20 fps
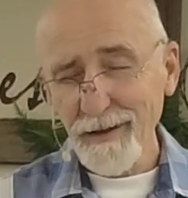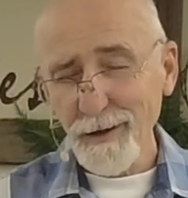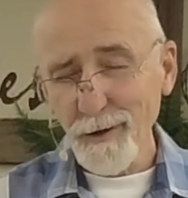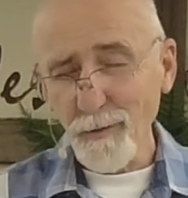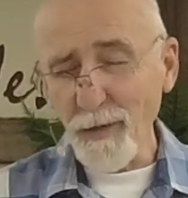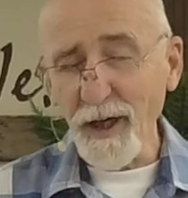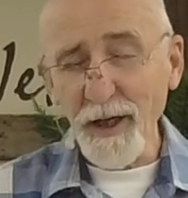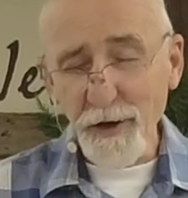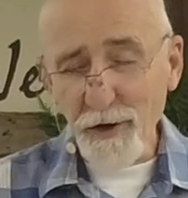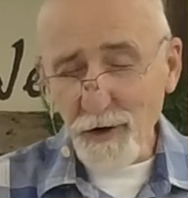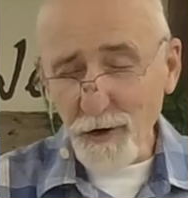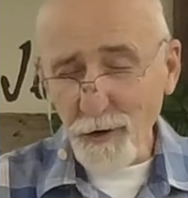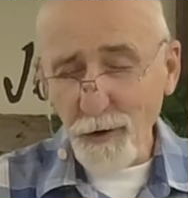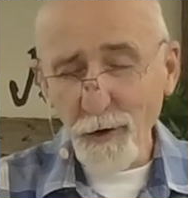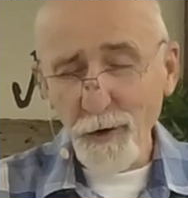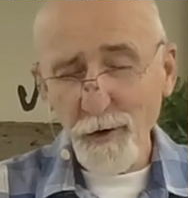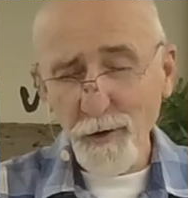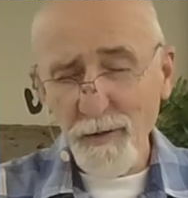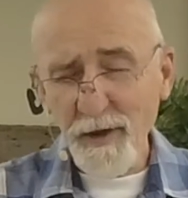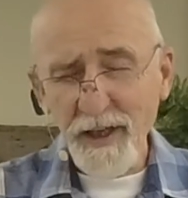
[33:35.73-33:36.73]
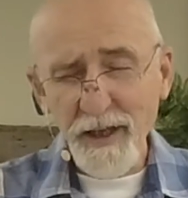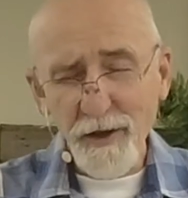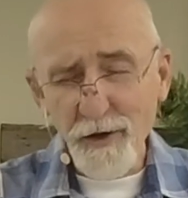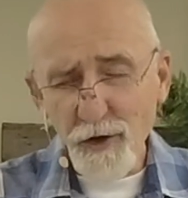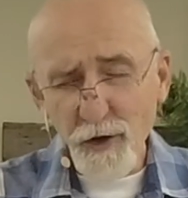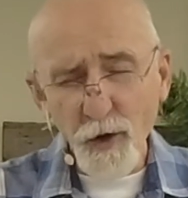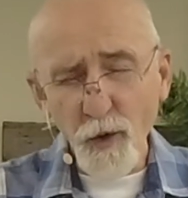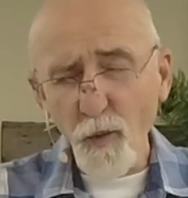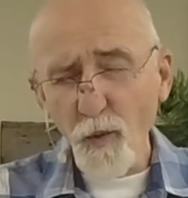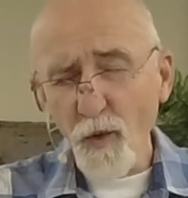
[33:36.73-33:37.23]
But it's true because
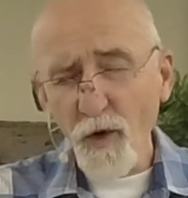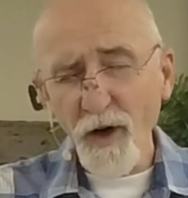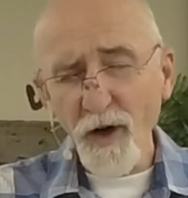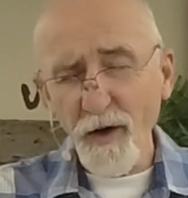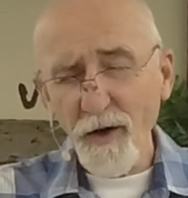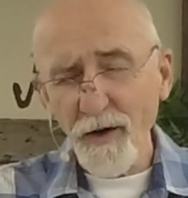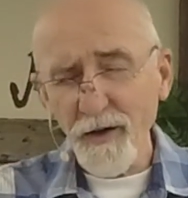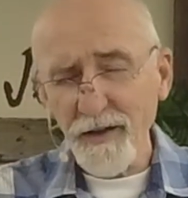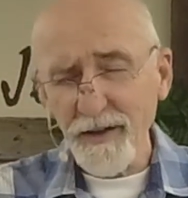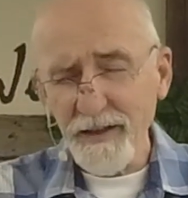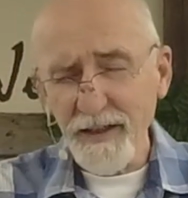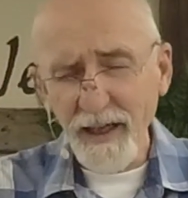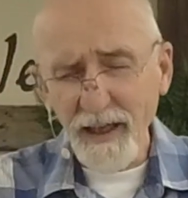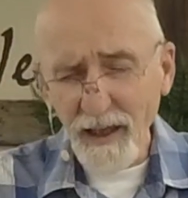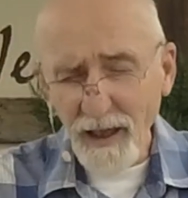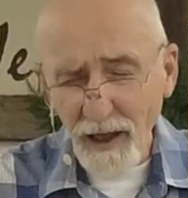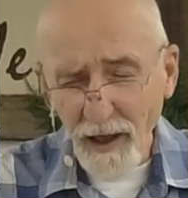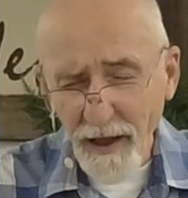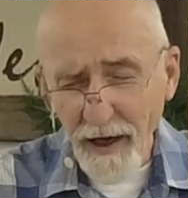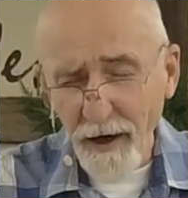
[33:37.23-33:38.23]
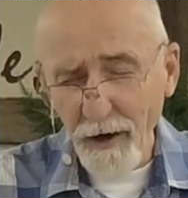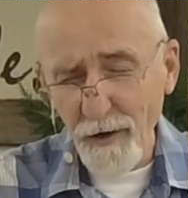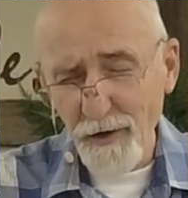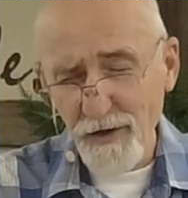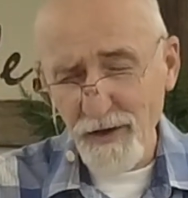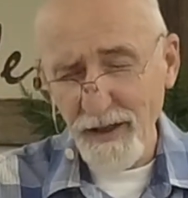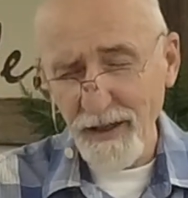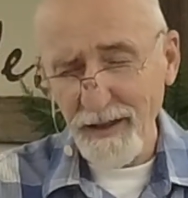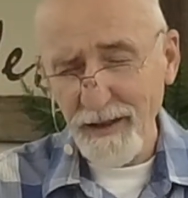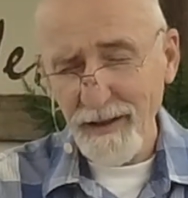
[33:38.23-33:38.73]
your word
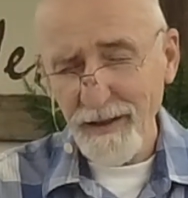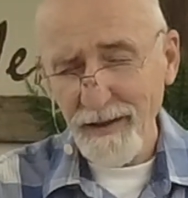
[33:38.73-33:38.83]
declares it.